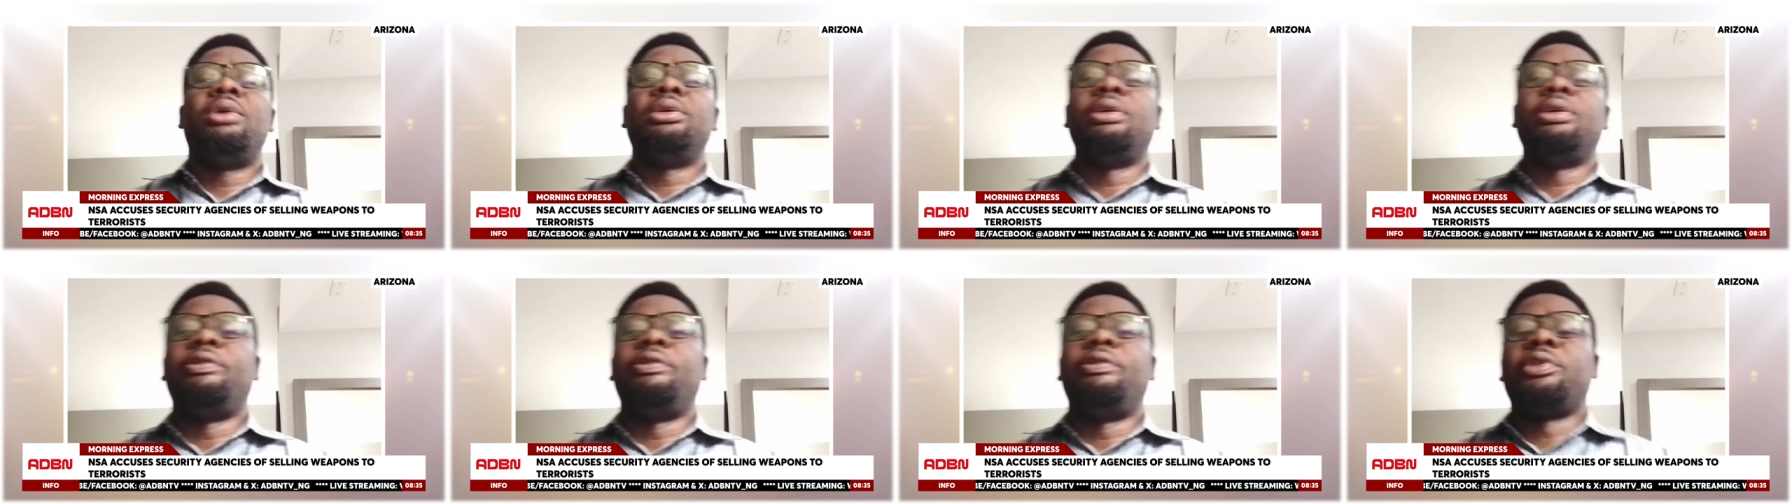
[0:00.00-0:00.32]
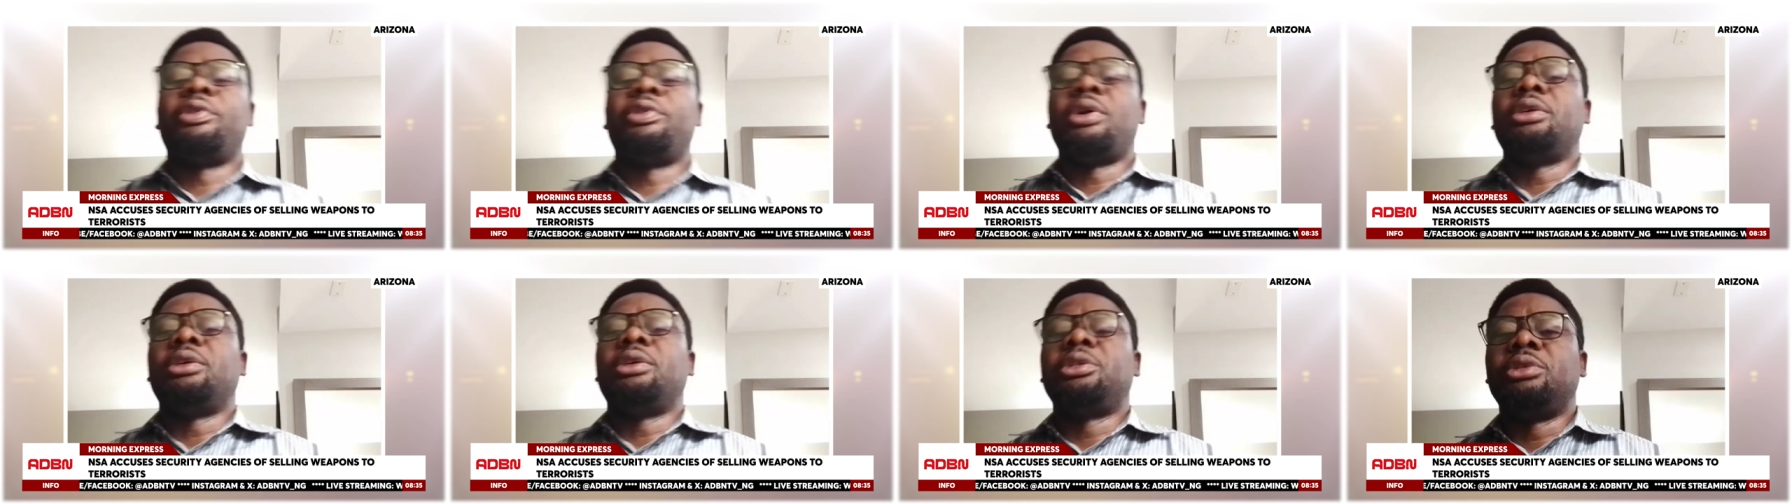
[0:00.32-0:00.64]
Of
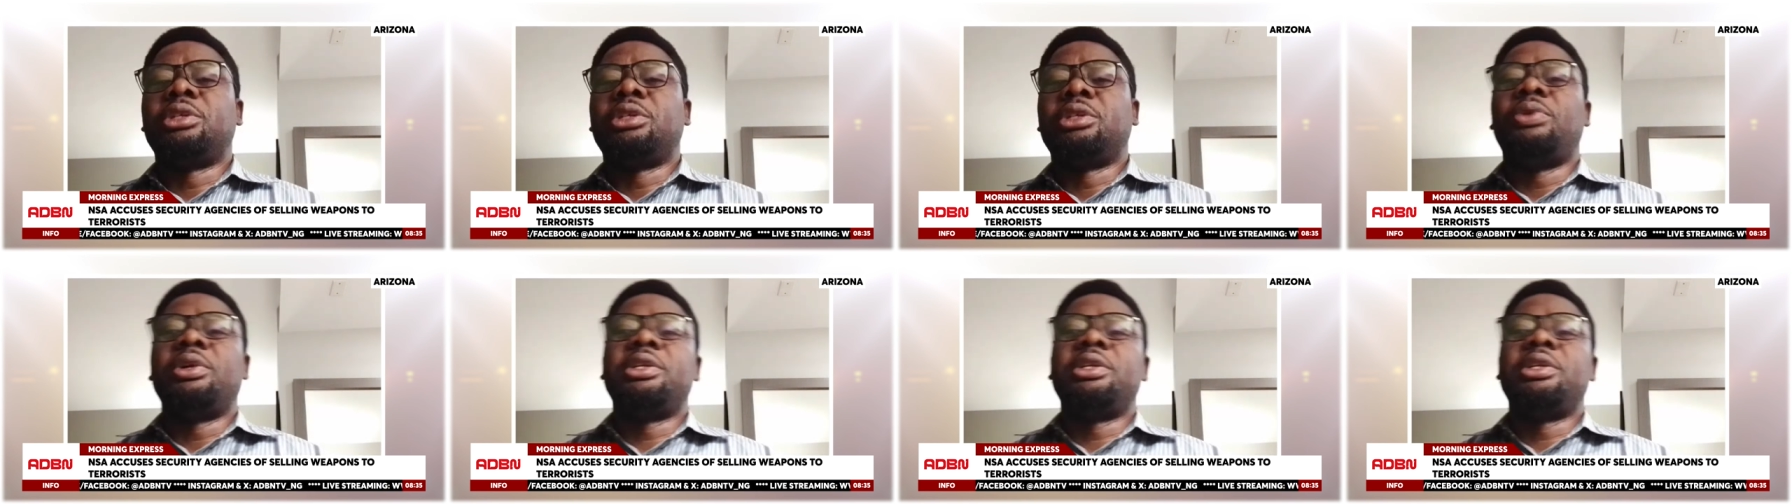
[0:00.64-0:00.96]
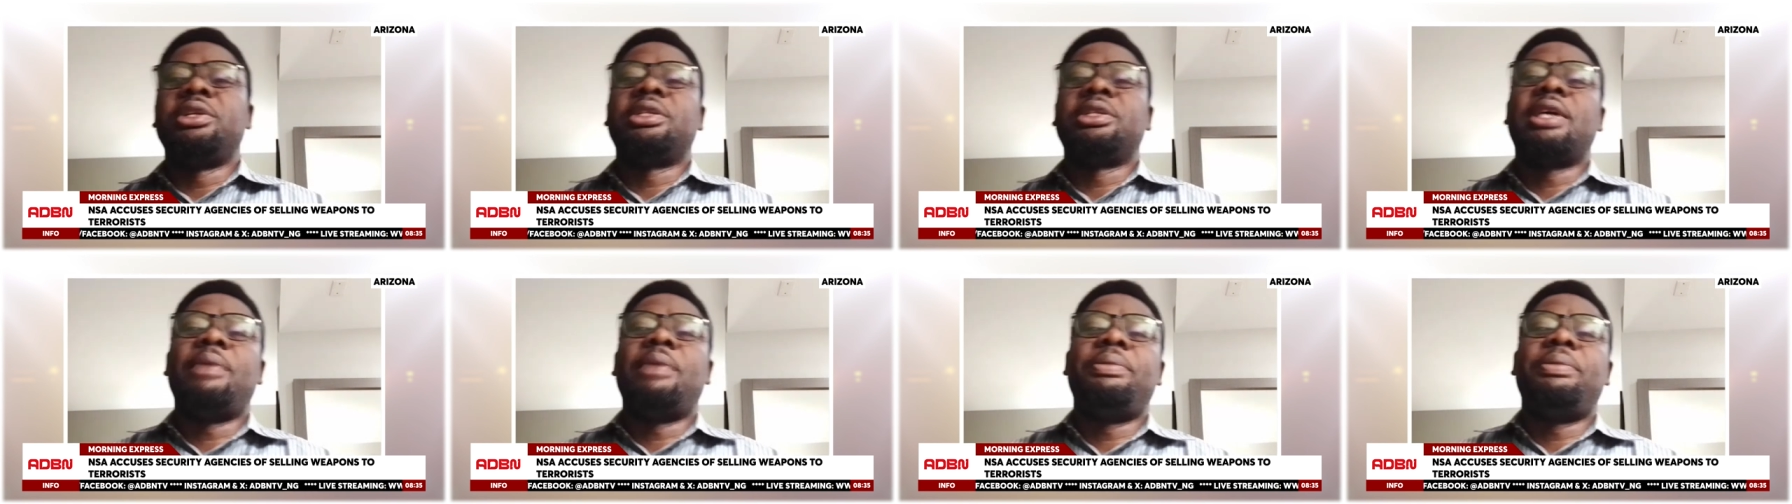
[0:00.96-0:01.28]
course, you see what is
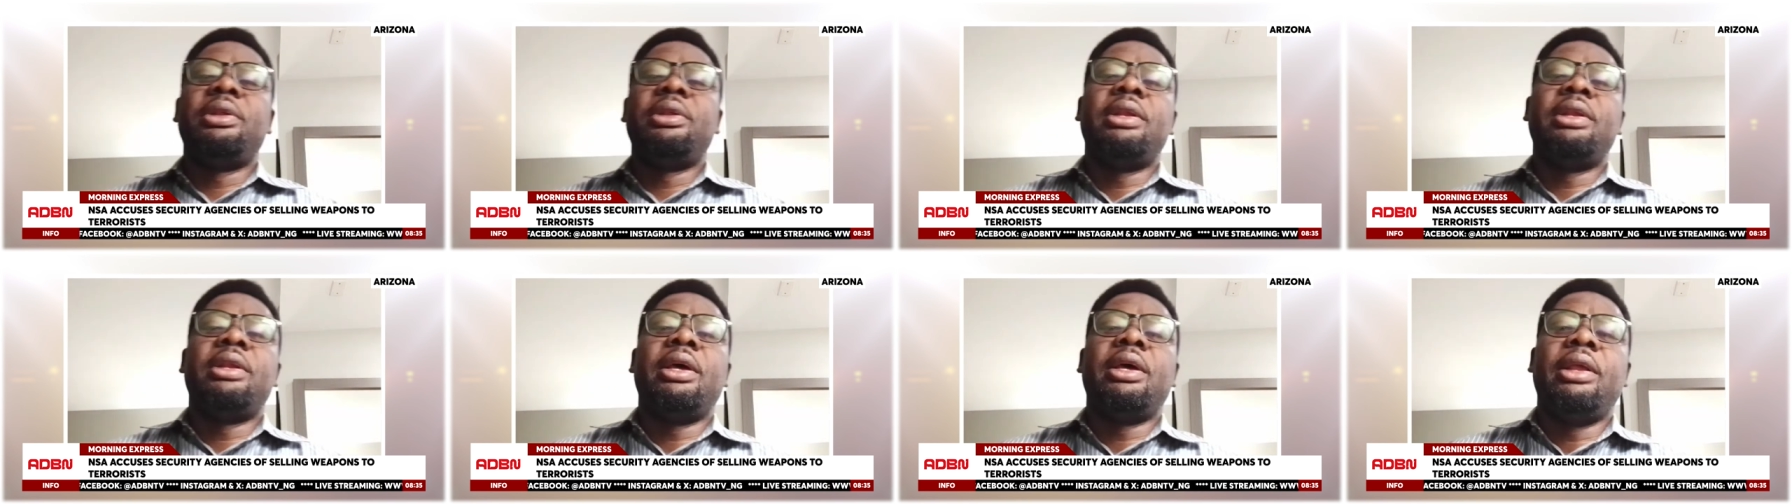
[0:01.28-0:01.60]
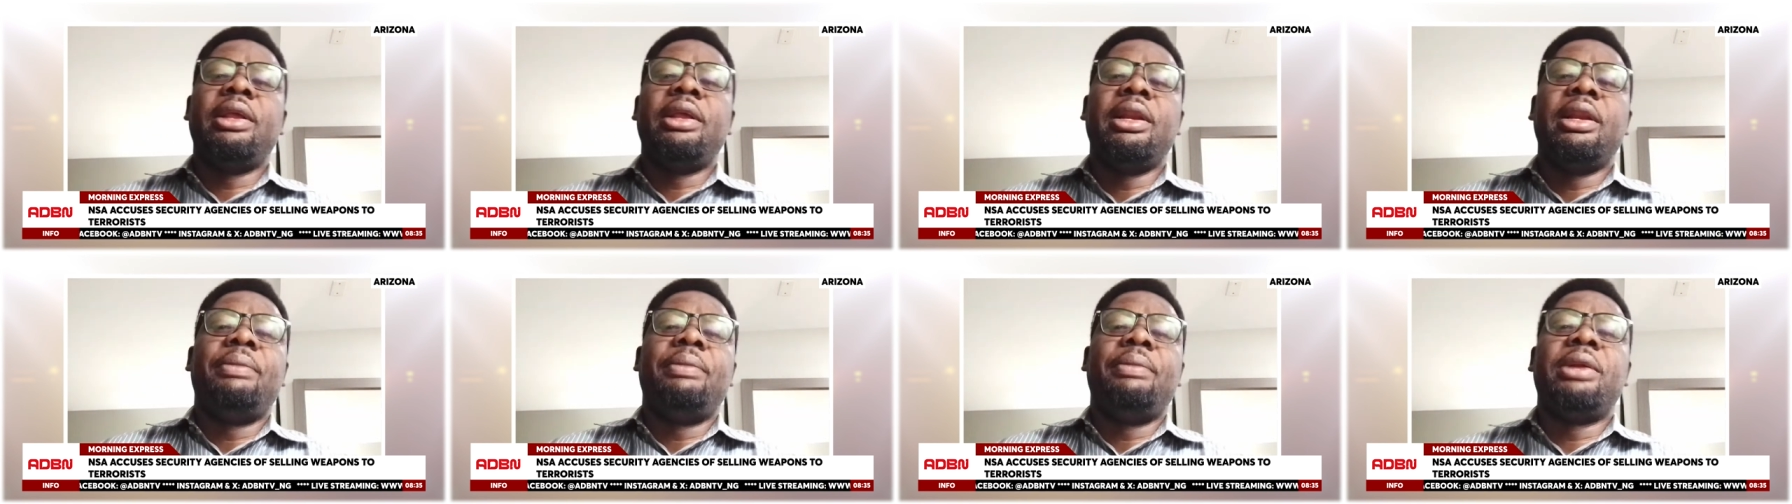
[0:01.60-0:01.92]
happening in, uh, in
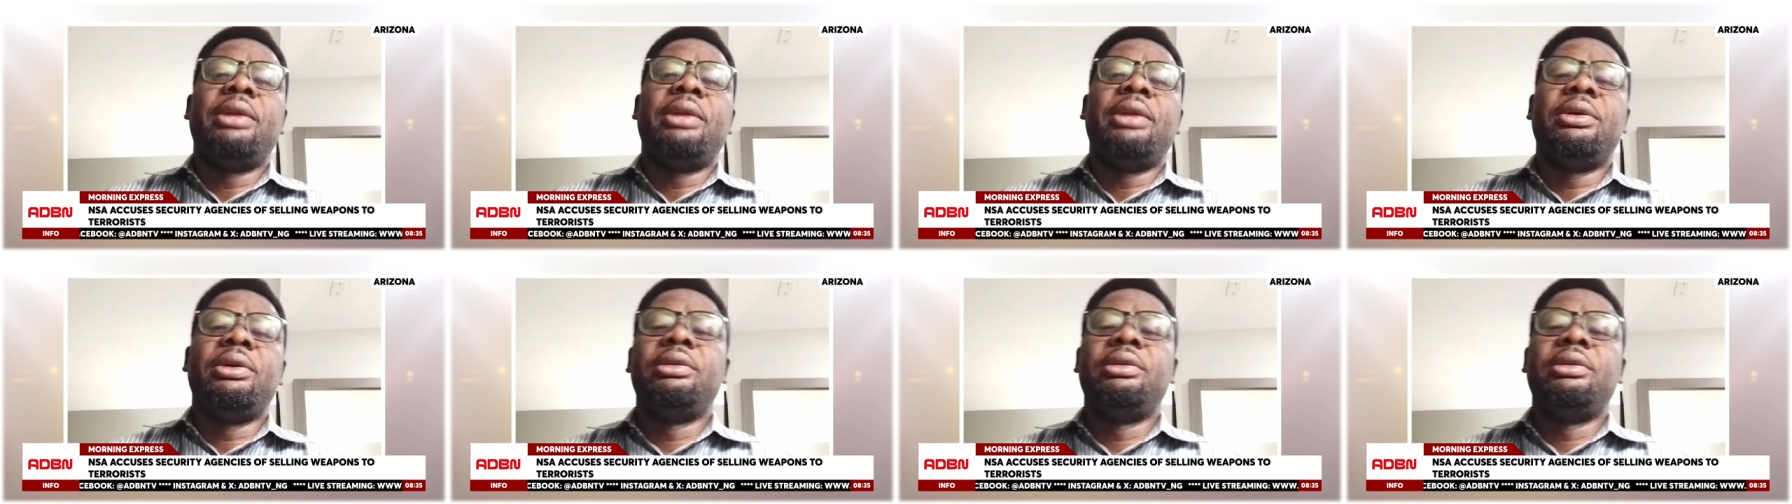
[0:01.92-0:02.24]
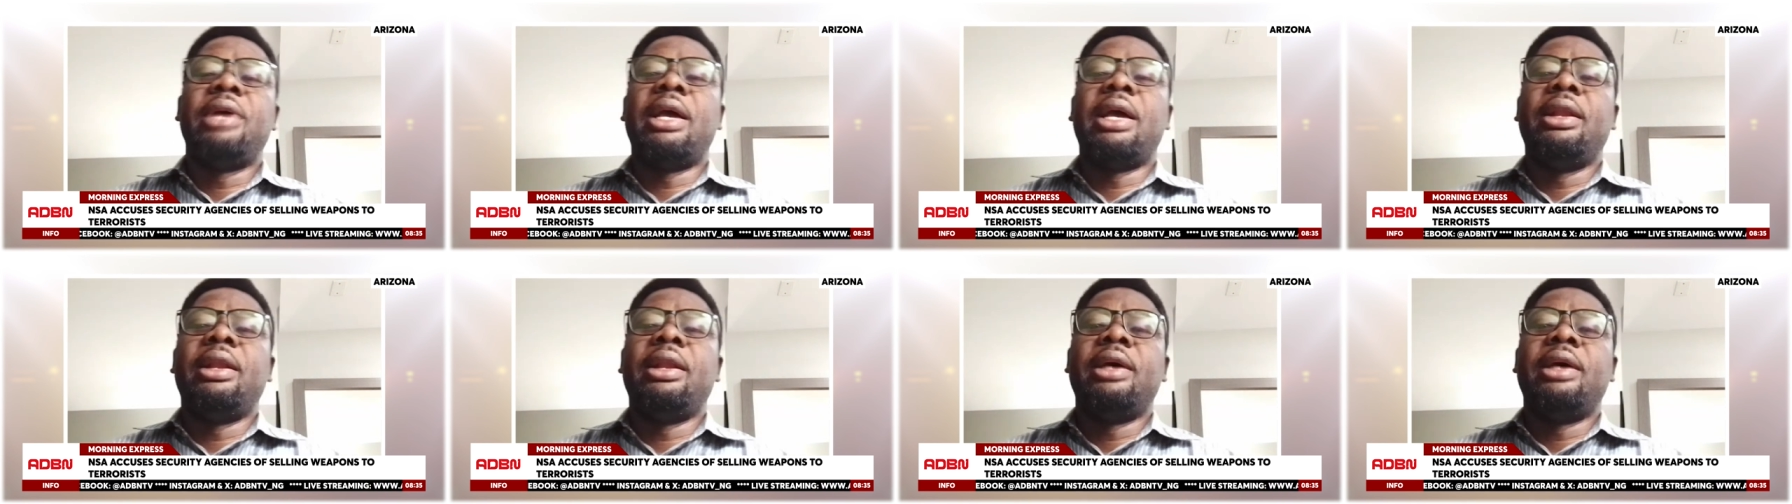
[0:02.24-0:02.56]
Lebanon
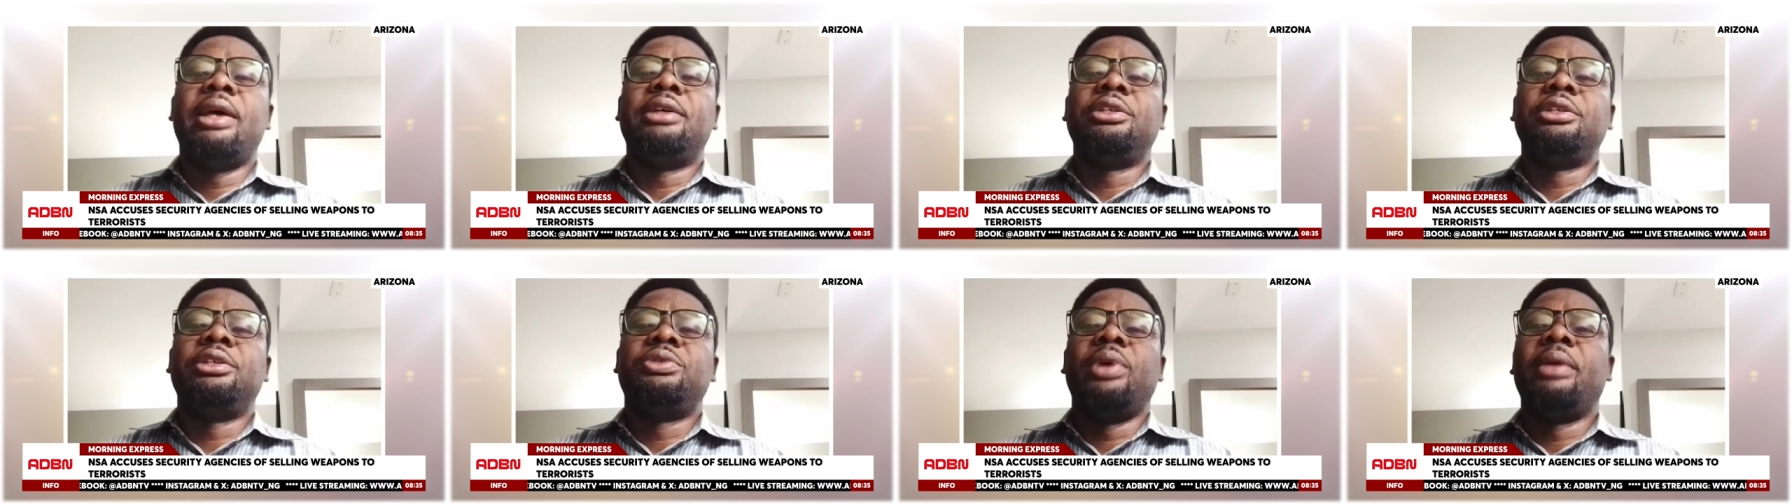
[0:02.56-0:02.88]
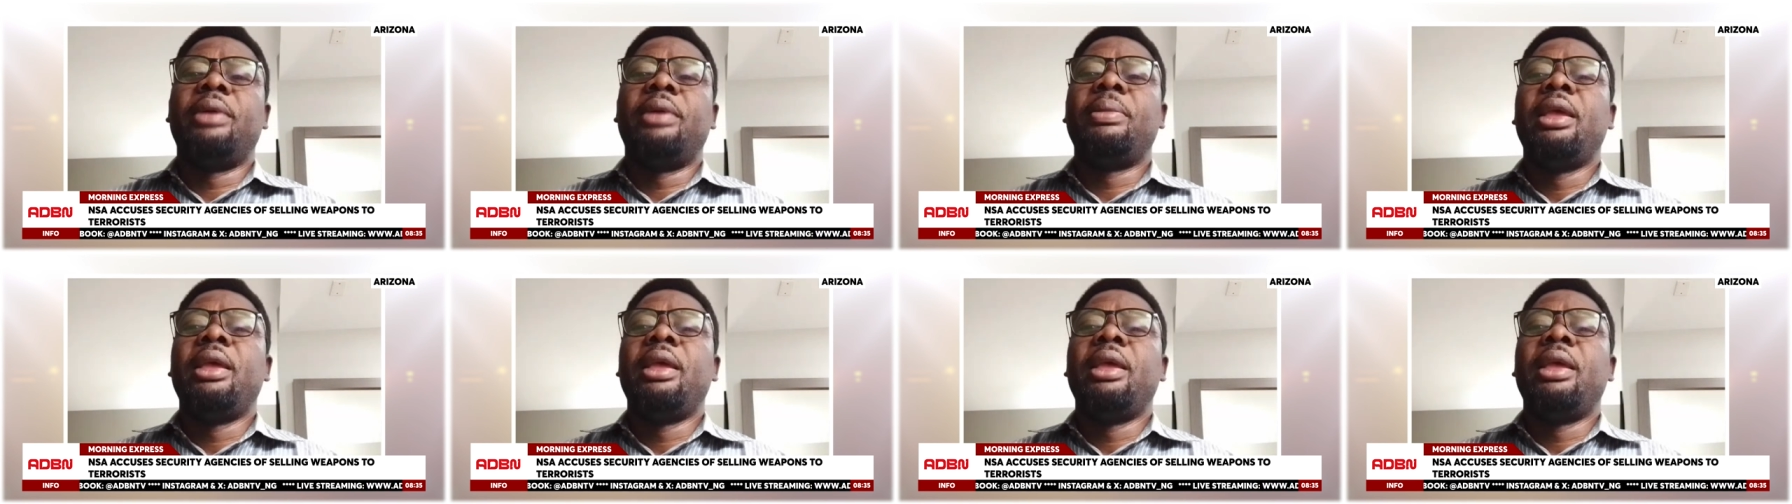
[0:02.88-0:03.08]
and elsewhere.